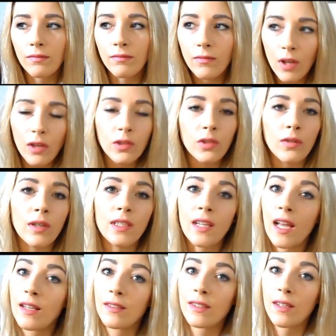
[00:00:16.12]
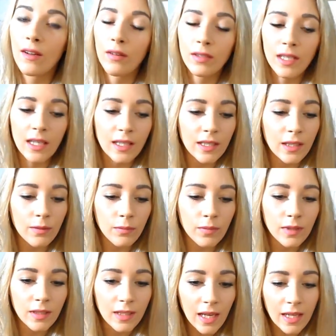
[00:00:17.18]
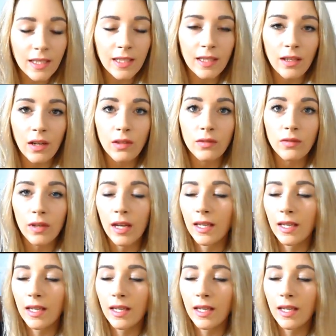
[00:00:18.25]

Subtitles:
Not sure it counts as a holiday because it stayed in the country.